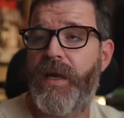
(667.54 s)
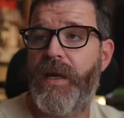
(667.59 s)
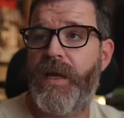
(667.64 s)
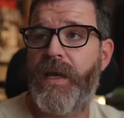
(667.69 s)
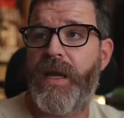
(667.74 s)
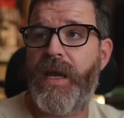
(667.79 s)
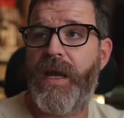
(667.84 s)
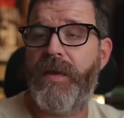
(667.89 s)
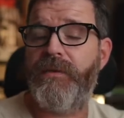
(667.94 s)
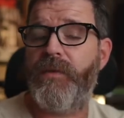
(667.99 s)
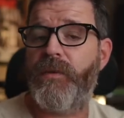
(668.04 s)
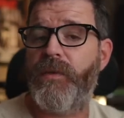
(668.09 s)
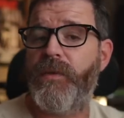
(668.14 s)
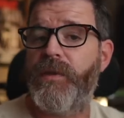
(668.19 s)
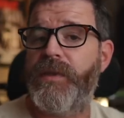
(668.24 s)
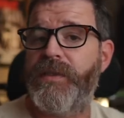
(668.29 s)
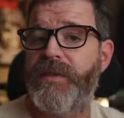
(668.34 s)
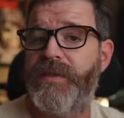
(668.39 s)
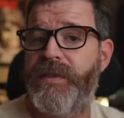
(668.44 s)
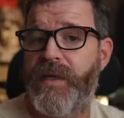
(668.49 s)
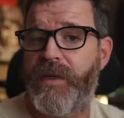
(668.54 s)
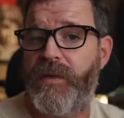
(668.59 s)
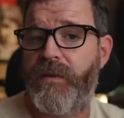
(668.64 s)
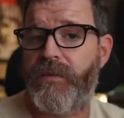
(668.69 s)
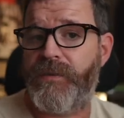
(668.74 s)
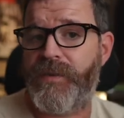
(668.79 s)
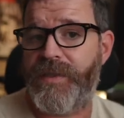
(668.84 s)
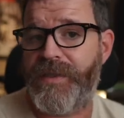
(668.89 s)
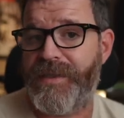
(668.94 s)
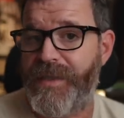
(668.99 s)
I haven't really
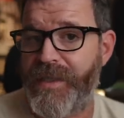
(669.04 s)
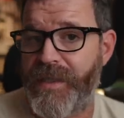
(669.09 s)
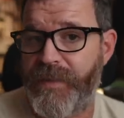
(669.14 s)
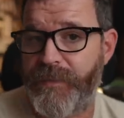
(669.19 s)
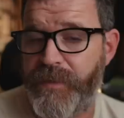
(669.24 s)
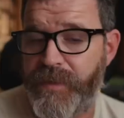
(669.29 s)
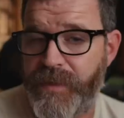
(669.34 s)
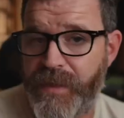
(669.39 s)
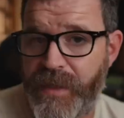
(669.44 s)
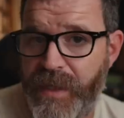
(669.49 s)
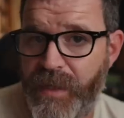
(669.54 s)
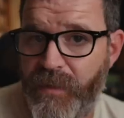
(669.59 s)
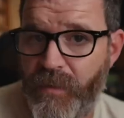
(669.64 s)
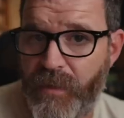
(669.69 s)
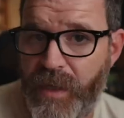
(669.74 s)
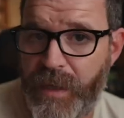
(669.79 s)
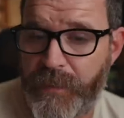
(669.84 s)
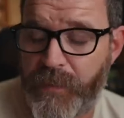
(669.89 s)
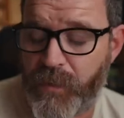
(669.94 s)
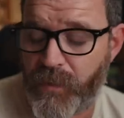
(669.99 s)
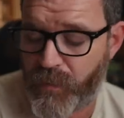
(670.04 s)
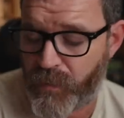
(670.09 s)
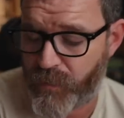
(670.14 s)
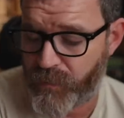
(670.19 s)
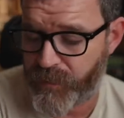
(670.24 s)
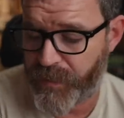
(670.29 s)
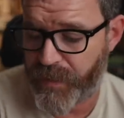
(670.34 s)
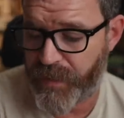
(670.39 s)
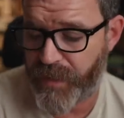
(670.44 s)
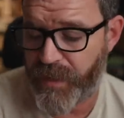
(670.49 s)
delved deep into that rabbit
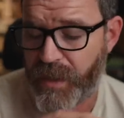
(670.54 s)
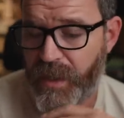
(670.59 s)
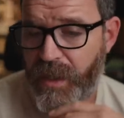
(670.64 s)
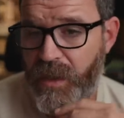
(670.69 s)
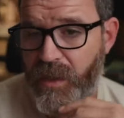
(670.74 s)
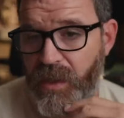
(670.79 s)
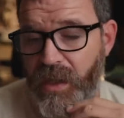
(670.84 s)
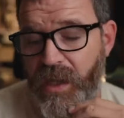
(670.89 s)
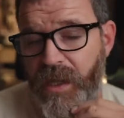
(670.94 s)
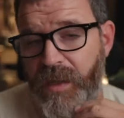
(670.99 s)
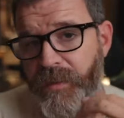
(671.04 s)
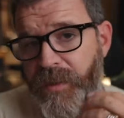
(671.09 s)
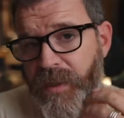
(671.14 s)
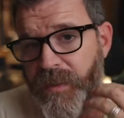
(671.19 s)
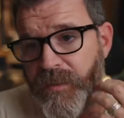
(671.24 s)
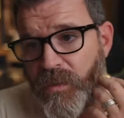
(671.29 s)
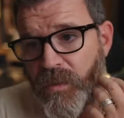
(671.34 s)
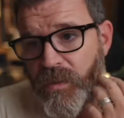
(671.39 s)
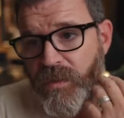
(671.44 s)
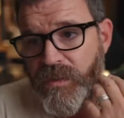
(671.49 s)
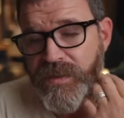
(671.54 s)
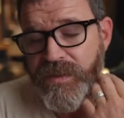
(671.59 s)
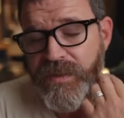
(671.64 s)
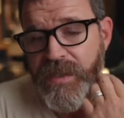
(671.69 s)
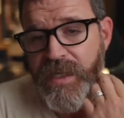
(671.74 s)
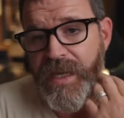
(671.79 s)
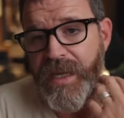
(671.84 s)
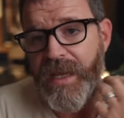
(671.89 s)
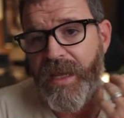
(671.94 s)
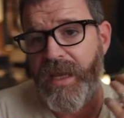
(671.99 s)
hole yet. A lot of people will
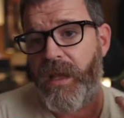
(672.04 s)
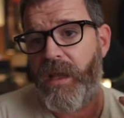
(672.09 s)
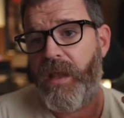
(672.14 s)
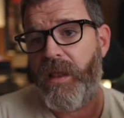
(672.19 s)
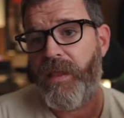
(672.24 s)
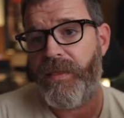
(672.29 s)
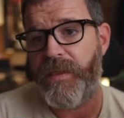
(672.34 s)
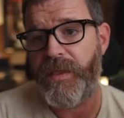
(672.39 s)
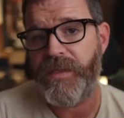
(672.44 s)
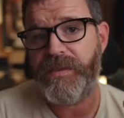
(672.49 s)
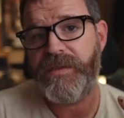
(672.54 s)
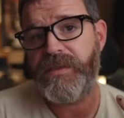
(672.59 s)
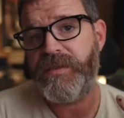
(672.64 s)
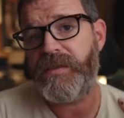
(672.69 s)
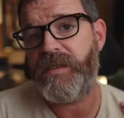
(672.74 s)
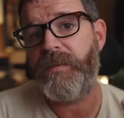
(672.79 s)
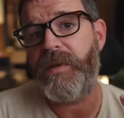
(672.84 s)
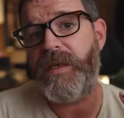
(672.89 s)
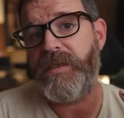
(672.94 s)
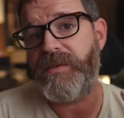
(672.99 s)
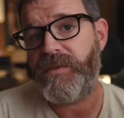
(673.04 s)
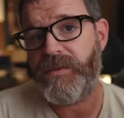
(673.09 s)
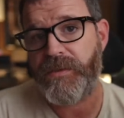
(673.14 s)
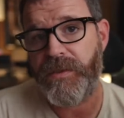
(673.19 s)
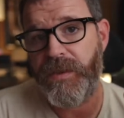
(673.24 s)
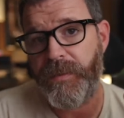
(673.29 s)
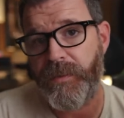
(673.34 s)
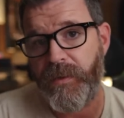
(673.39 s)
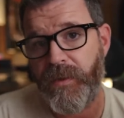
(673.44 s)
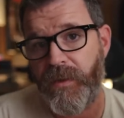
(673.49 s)
say, this is the best
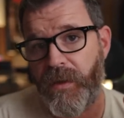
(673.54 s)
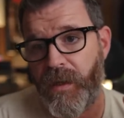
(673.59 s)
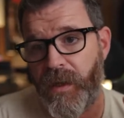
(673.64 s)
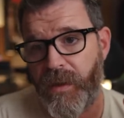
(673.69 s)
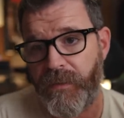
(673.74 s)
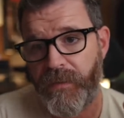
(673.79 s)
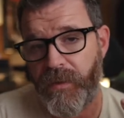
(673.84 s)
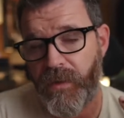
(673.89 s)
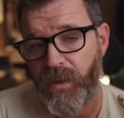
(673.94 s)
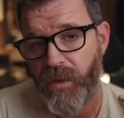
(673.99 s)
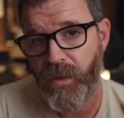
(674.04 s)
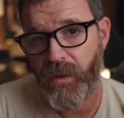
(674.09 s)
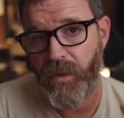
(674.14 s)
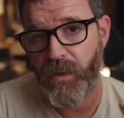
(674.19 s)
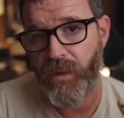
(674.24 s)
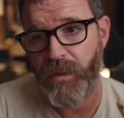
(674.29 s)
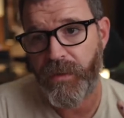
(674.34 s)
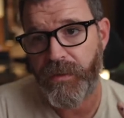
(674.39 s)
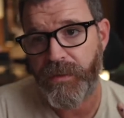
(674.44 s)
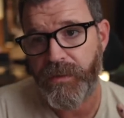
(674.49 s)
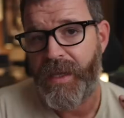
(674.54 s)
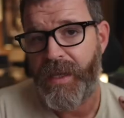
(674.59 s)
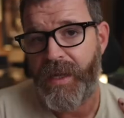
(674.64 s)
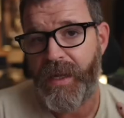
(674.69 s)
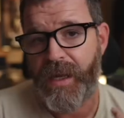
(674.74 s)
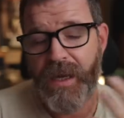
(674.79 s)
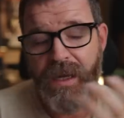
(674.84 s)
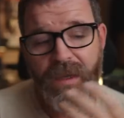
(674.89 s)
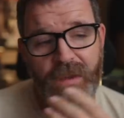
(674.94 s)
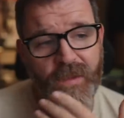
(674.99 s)
streamer I've heard. And
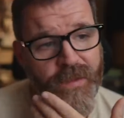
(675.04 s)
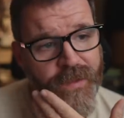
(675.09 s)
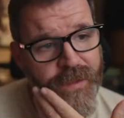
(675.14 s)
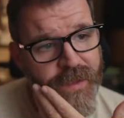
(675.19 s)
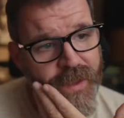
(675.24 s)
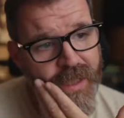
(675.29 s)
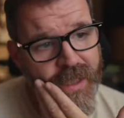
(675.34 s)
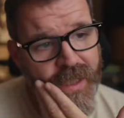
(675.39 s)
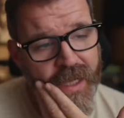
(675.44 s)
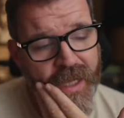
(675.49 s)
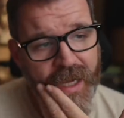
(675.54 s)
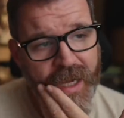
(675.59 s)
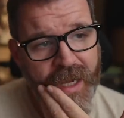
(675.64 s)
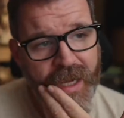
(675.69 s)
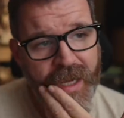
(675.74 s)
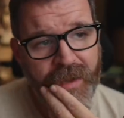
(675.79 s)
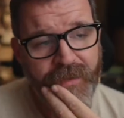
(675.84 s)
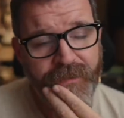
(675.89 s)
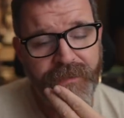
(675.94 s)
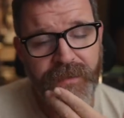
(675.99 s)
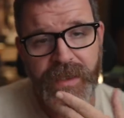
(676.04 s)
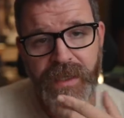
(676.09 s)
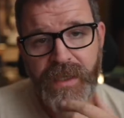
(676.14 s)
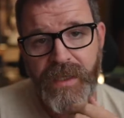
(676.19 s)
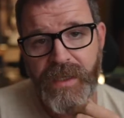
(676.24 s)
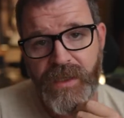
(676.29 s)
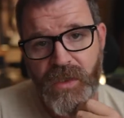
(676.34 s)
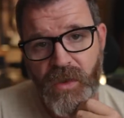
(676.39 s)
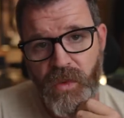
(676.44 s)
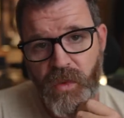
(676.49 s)
I don't think I have the
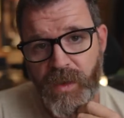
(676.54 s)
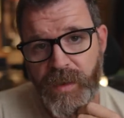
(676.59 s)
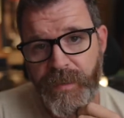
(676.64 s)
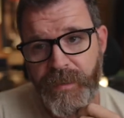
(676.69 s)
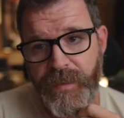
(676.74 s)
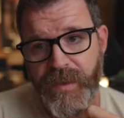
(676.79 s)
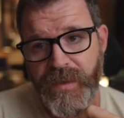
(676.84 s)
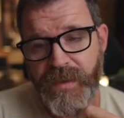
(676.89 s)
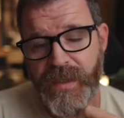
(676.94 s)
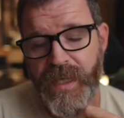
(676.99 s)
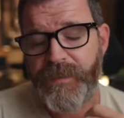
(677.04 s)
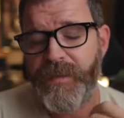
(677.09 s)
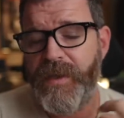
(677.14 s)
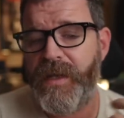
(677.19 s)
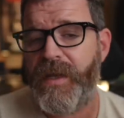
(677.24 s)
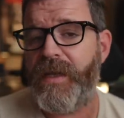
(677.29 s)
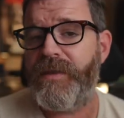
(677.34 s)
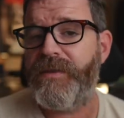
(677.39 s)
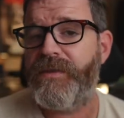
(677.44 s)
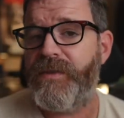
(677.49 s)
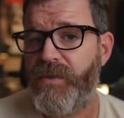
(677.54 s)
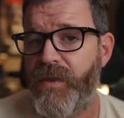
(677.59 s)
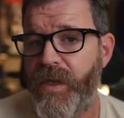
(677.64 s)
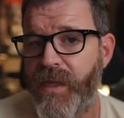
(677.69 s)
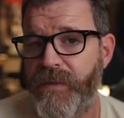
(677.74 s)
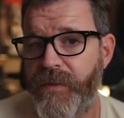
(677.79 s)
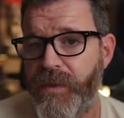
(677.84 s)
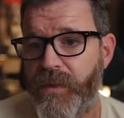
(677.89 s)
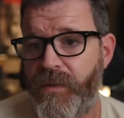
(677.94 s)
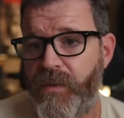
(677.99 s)
equipment. I mean, I do
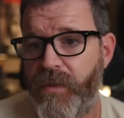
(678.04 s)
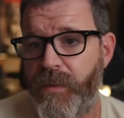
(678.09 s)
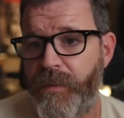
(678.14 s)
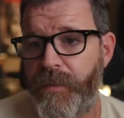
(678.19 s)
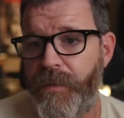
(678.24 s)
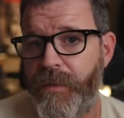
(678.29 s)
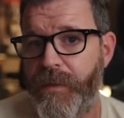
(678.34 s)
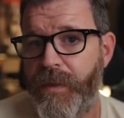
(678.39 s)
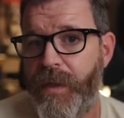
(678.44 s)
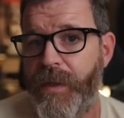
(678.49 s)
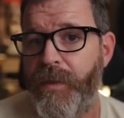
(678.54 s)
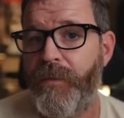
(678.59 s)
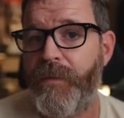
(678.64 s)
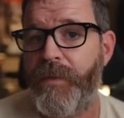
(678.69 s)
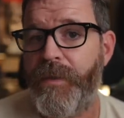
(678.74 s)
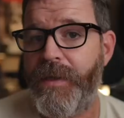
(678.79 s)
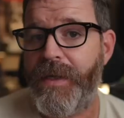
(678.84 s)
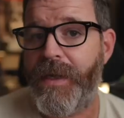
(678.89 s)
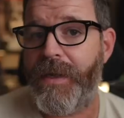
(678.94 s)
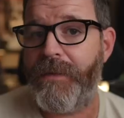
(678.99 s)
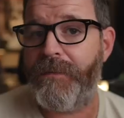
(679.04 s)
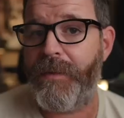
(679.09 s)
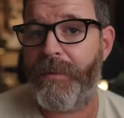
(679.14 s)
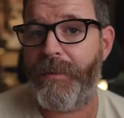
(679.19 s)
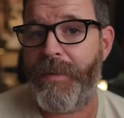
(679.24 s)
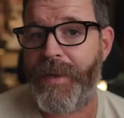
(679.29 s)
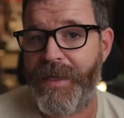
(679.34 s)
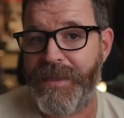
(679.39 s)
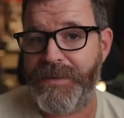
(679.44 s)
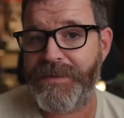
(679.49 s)
have the equipment. I don't think I have the
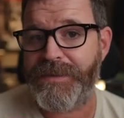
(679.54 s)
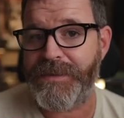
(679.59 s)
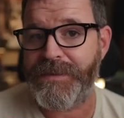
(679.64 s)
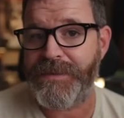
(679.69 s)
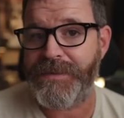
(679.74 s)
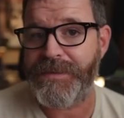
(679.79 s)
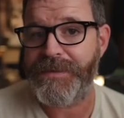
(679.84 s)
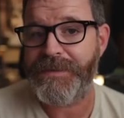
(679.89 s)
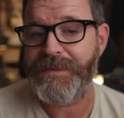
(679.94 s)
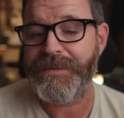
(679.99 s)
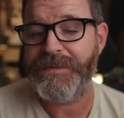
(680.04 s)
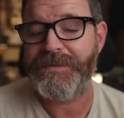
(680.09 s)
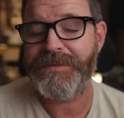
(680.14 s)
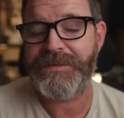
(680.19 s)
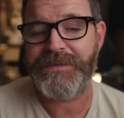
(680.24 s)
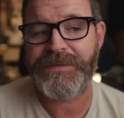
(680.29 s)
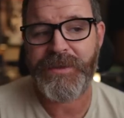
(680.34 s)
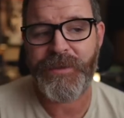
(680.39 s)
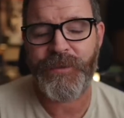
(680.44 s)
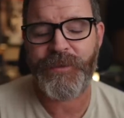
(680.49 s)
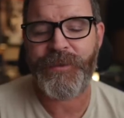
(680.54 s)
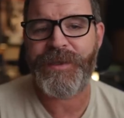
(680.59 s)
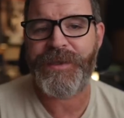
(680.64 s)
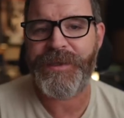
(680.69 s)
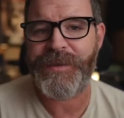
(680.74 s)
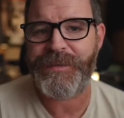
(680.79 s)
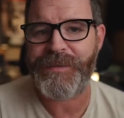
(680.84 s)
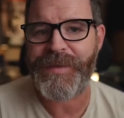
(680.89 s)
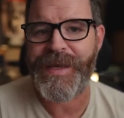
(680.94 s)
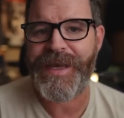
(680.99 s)
patience to
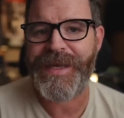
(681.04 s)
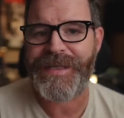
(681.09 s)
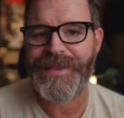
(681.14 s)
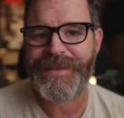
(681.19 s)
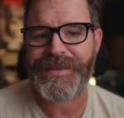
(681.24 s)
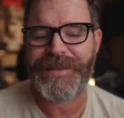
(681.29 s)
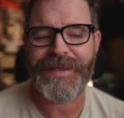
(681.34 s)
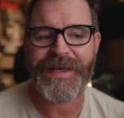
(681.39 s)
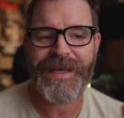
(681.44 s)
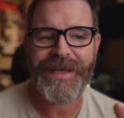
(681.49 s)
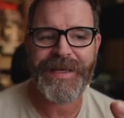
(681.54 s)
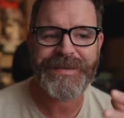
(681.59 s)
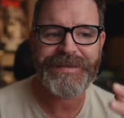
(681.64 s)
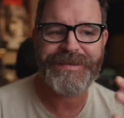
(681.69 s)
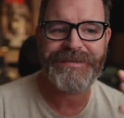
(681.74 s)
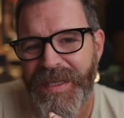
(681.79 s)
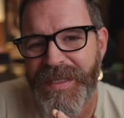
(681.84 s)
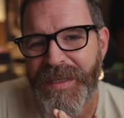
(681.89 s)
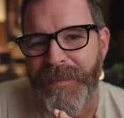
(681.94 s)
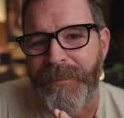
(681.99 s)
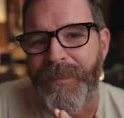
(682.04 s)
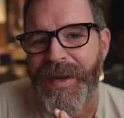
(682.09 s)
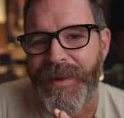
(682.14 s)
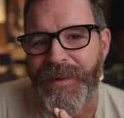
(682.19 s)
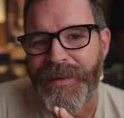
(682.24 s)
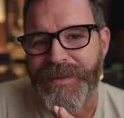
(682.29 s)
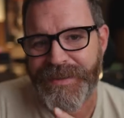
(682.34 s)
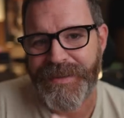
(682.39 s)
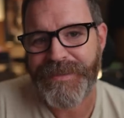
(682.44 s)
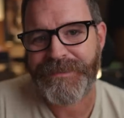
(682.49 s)
really make that
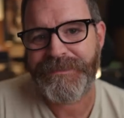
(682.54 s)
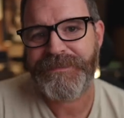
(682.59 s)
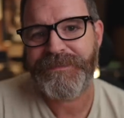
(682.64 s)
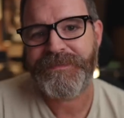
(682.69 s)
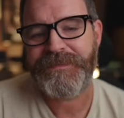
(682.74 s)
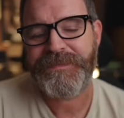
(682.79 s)
comparison.